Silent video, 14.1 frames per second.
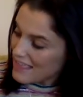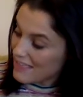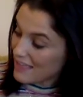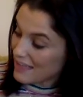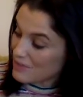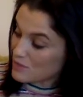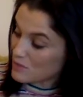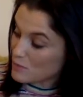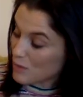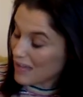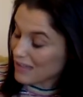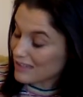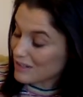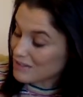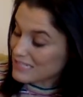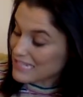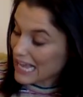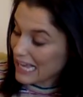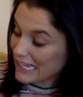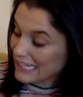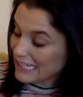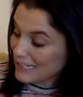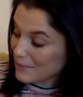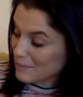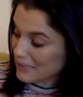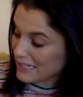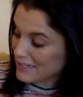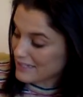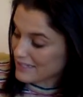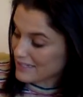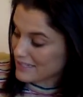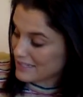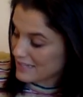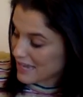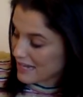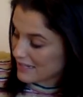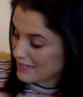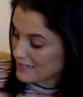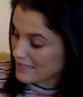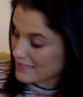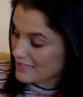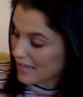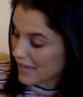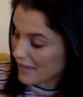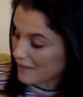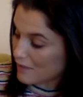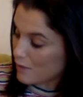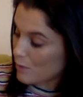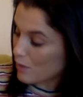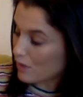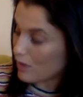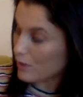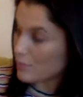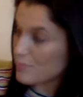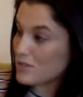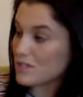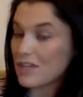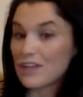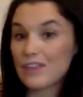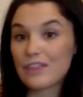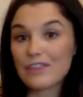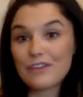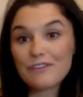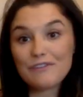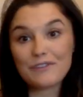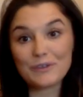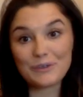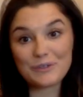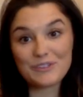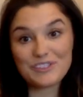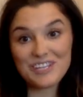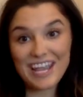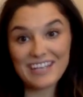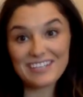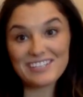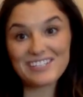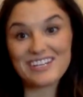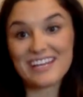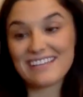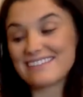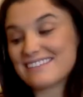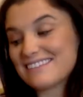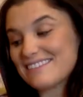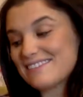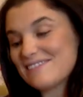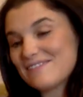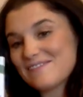They swallow tiny pieces, and inside the worms, the food changes.